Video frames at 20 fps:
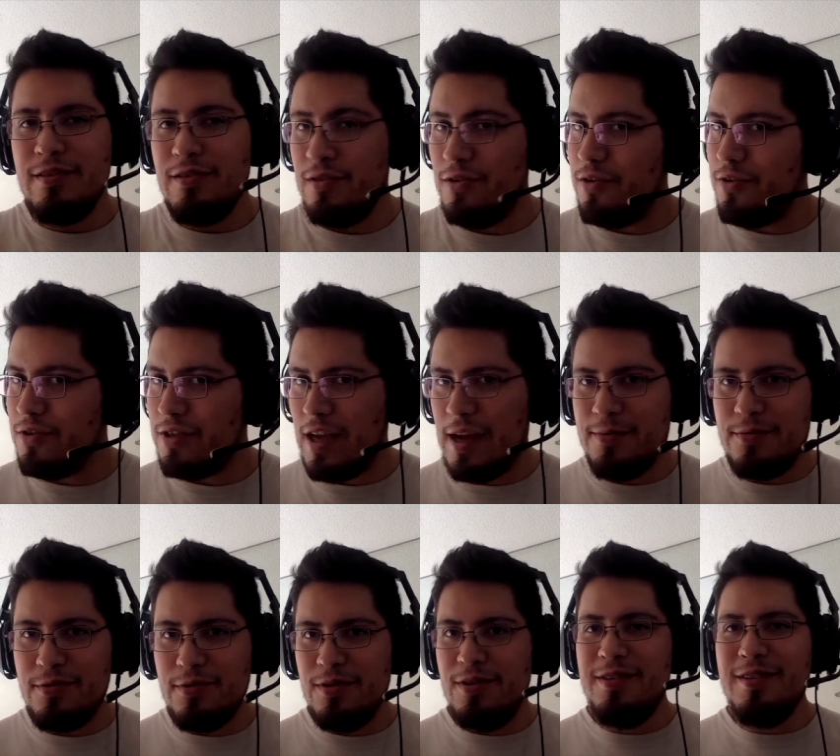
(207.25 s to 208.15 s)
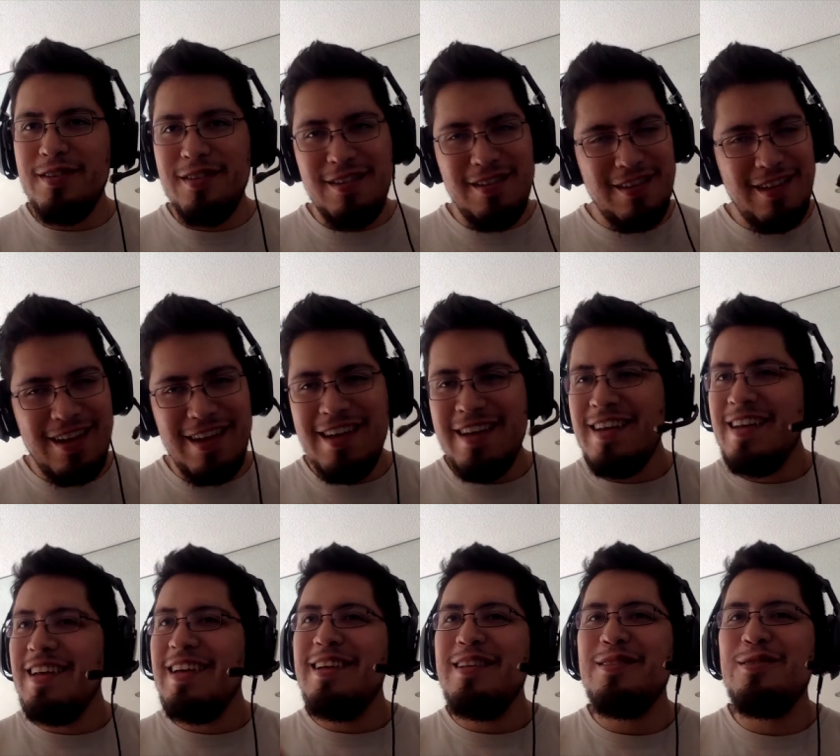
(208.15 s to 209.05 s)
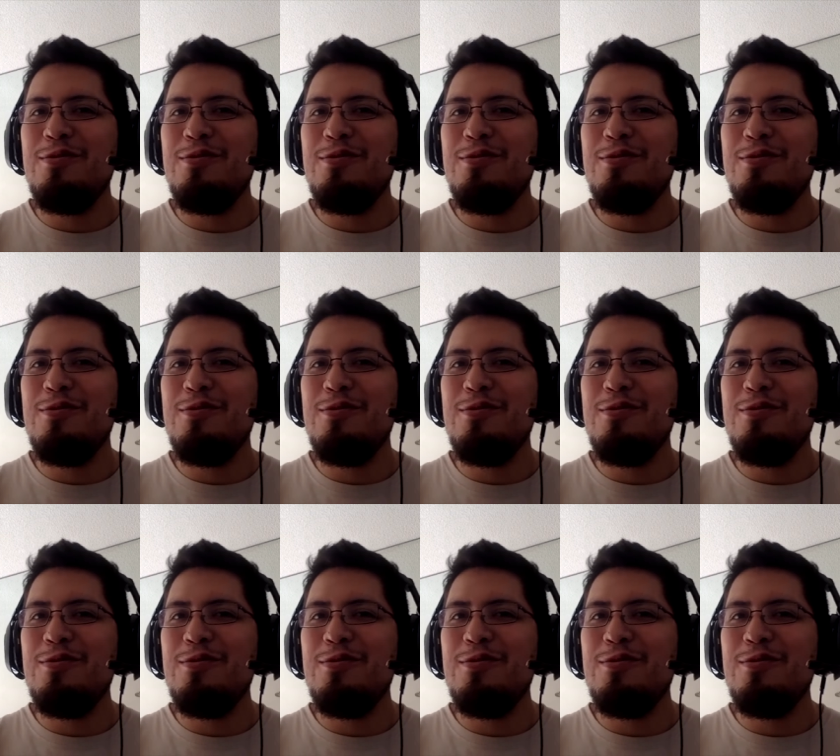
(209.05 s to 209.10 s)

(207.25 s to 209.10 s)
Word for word: You just have to